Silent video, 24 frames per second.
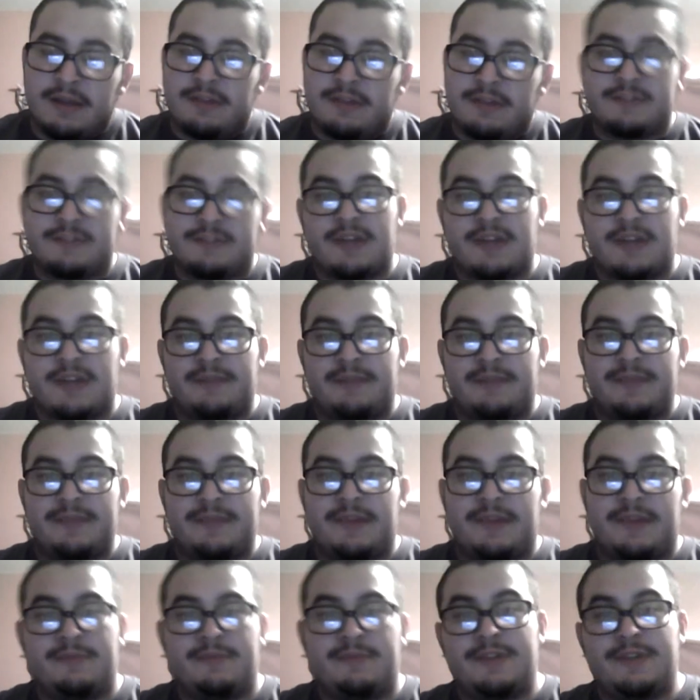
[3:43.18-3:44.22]
you just kind
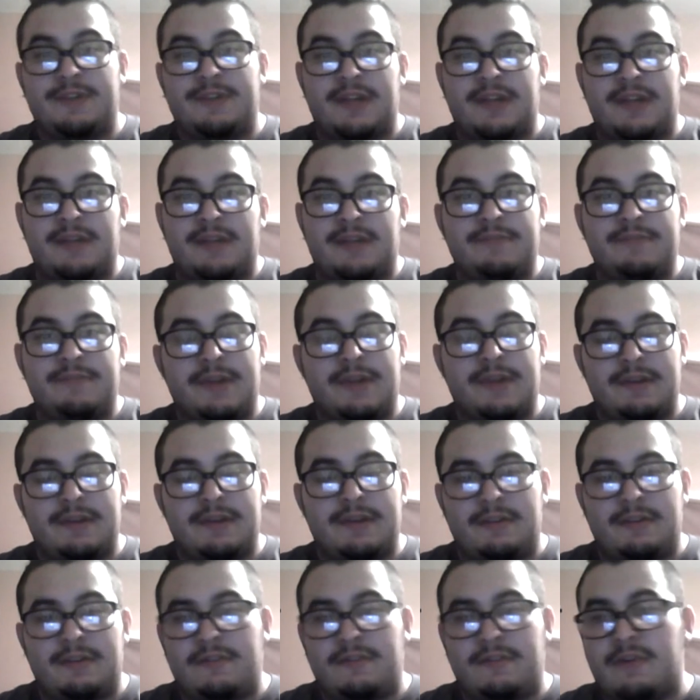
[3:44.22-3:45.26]
of get what you get. But
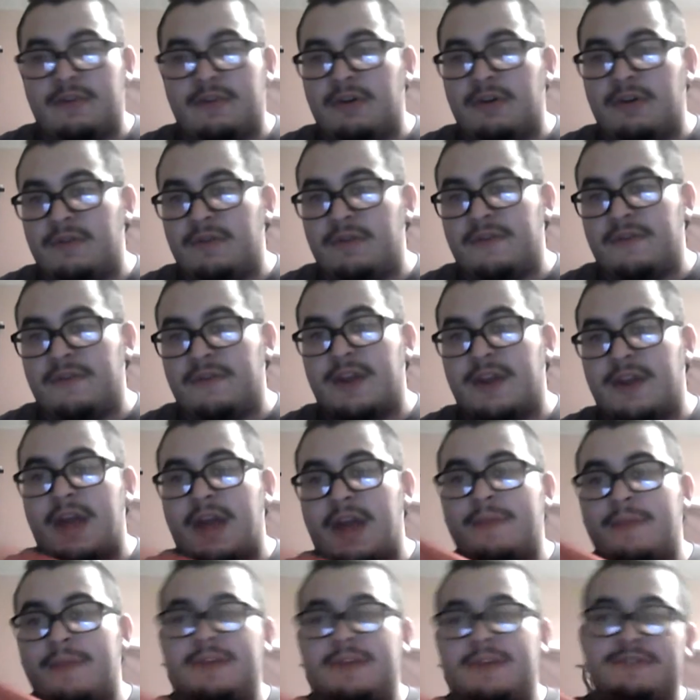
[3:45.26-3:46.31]
overall, I'm very
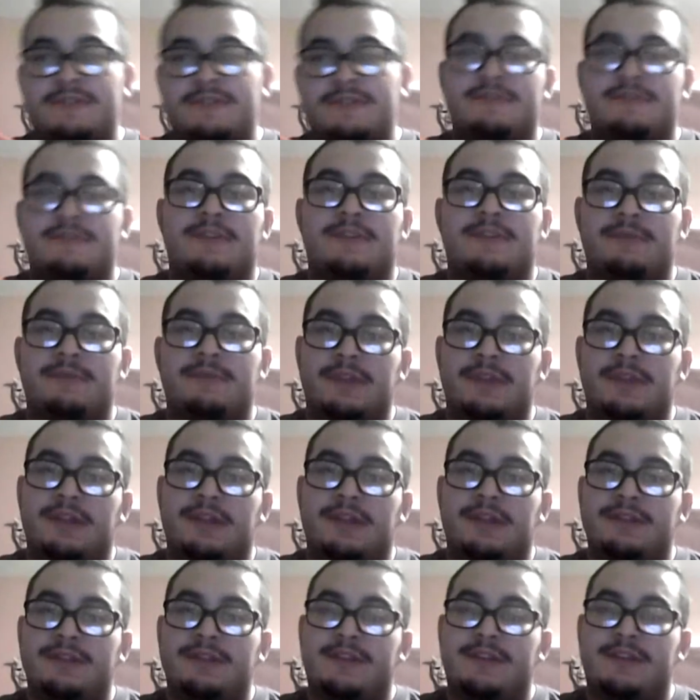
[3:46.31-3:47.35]
happy. This will look really
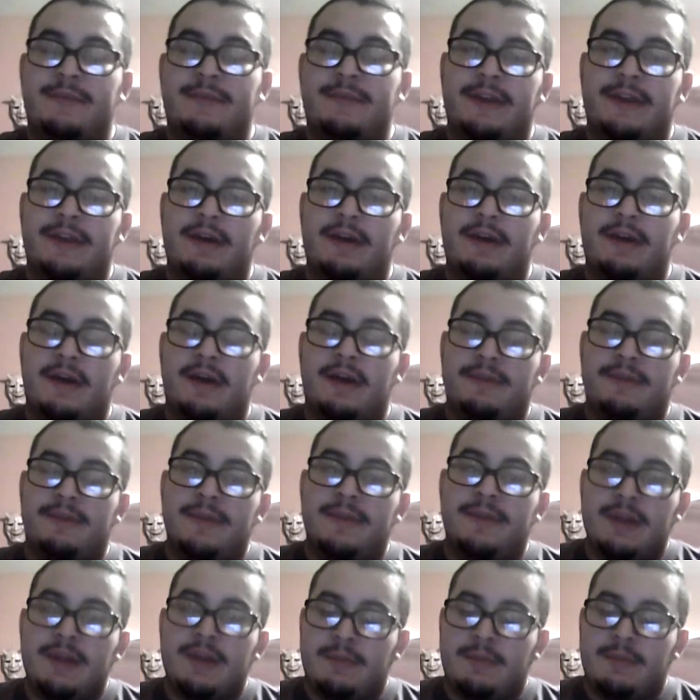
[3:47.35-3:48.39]
good inside my
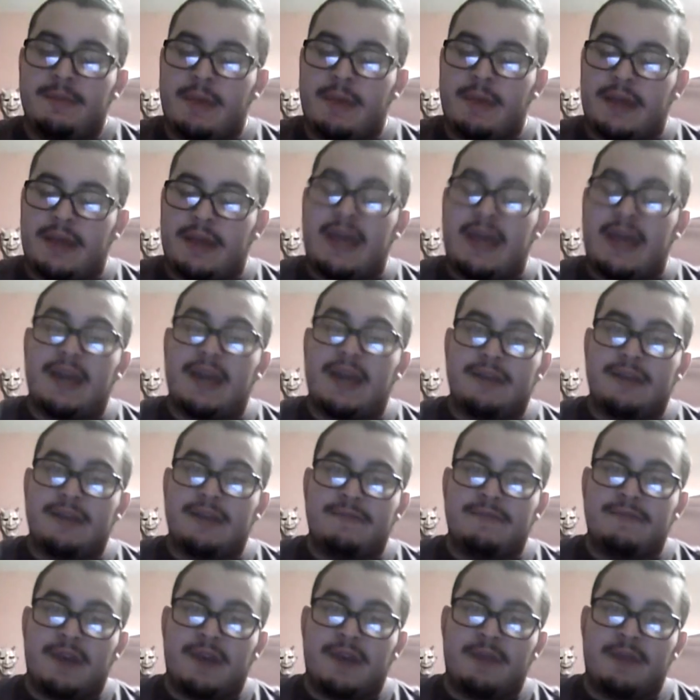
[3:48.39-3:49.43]
my
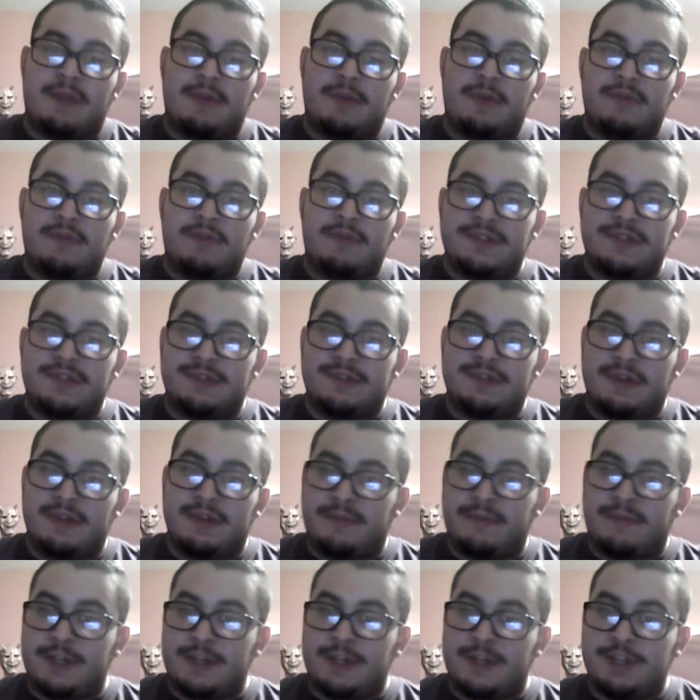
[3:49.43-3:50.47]
cannon that I built recently
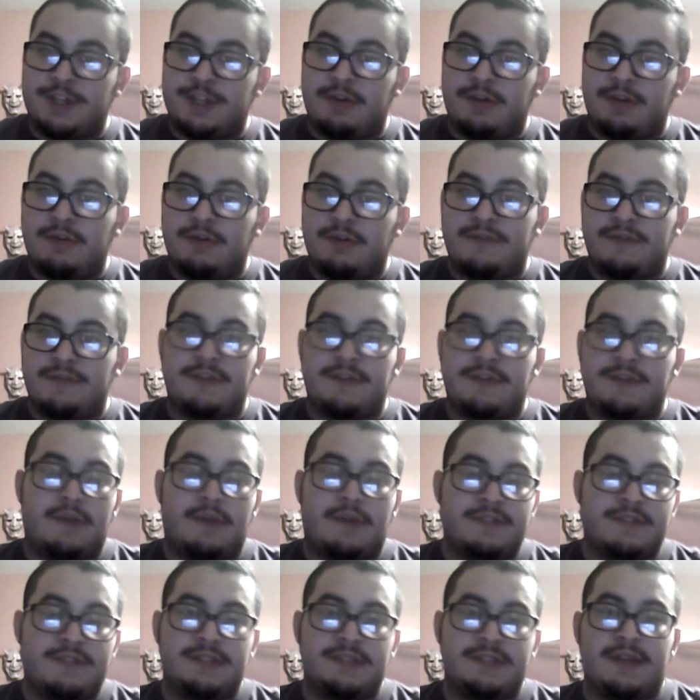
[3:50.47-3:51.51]
on my show. If you
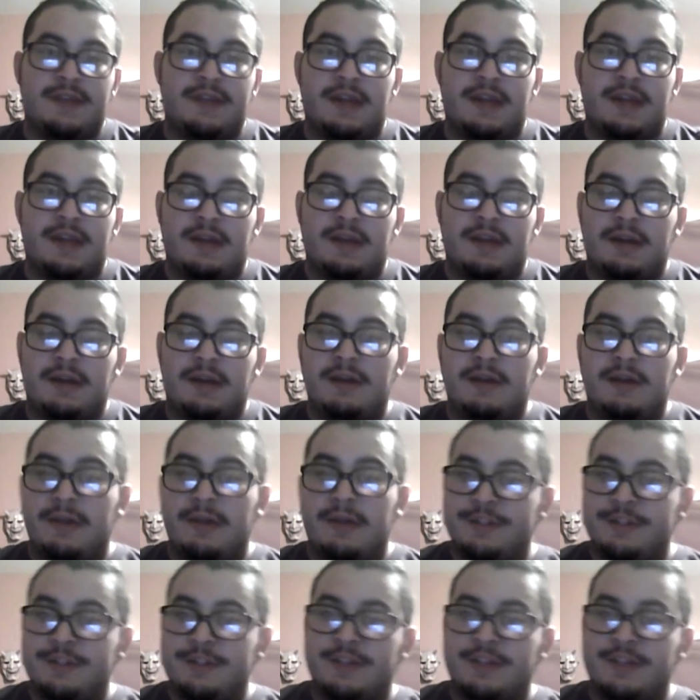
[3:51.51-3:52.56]
haven't seen that, go
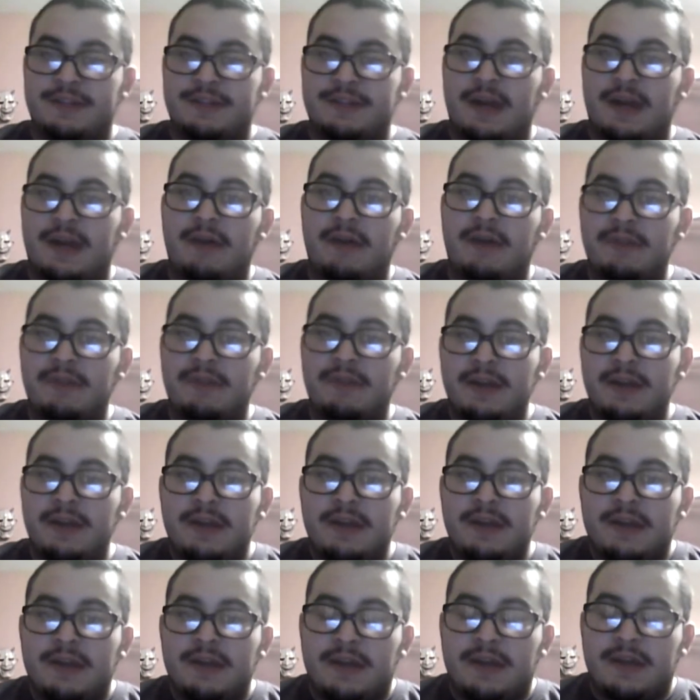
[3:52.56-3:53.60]
ahead and check that out.
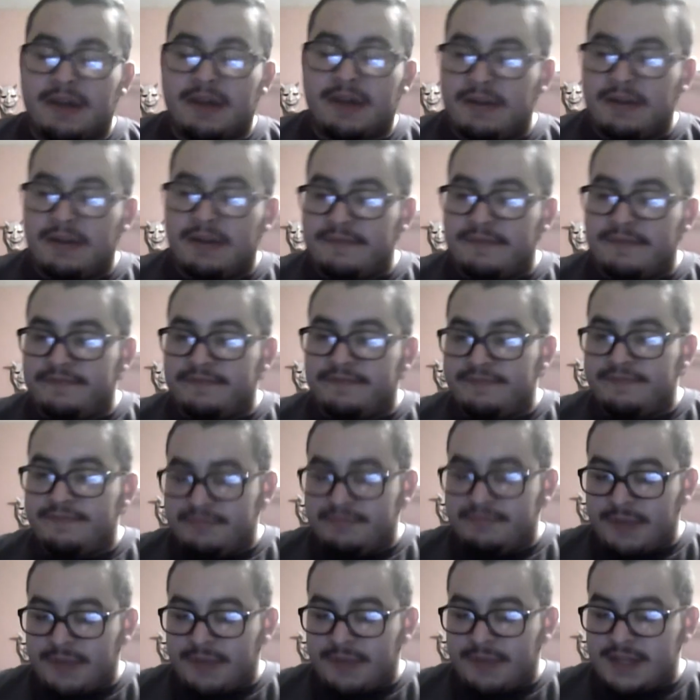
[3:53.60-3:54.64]
Um,
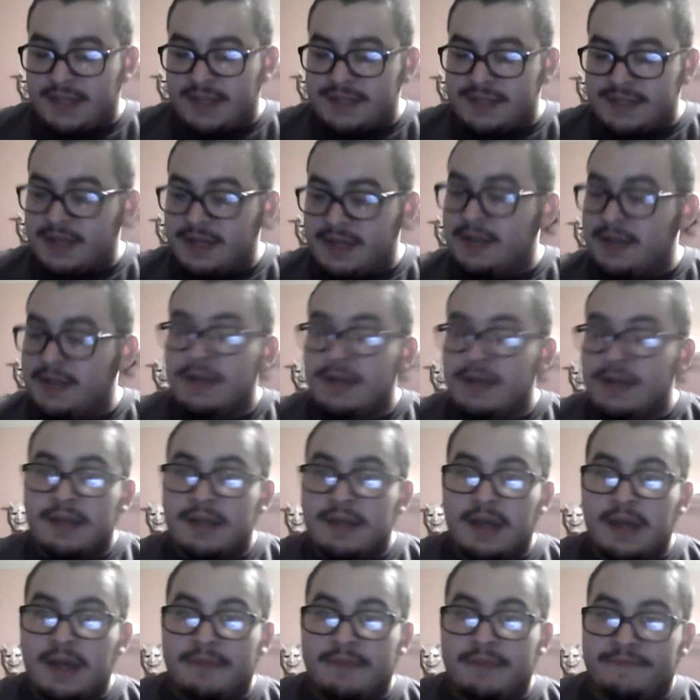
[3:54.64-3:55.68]
but
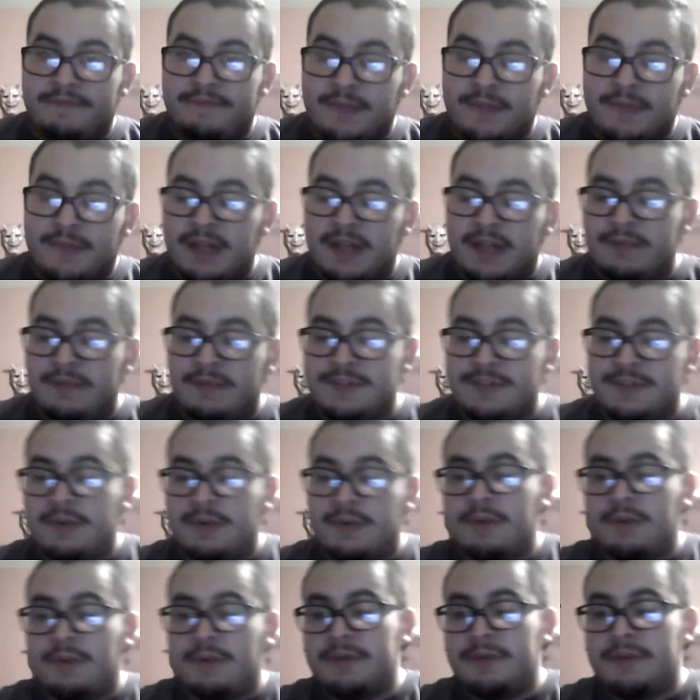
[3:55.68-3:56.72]
yeah, um,
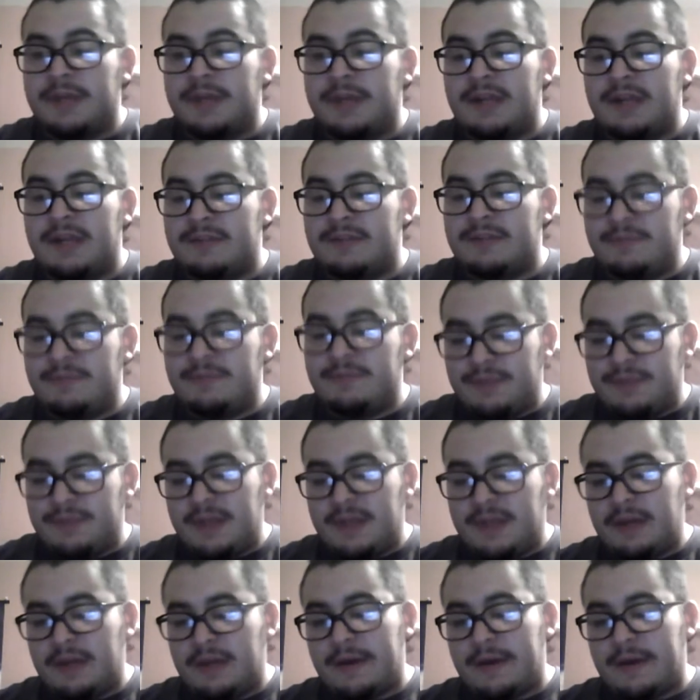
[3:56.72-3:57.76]
so I'm gonna get into
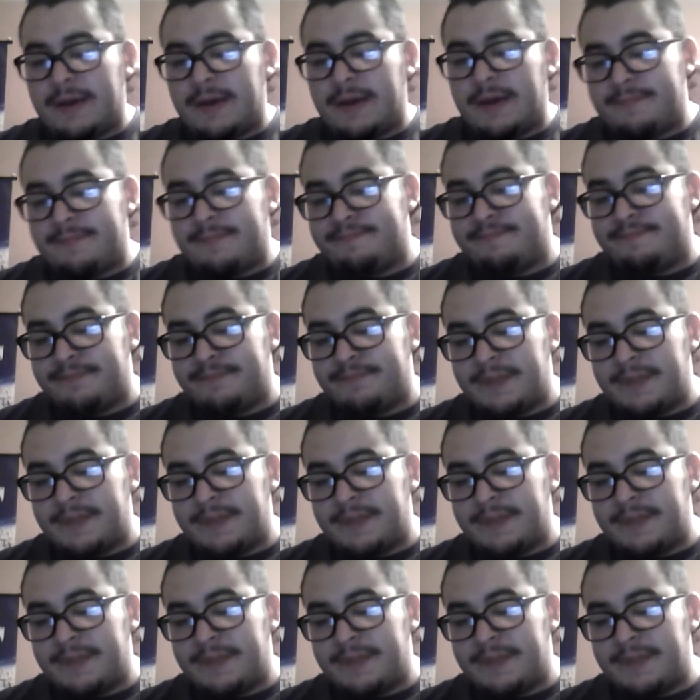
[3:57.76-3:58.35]
the um,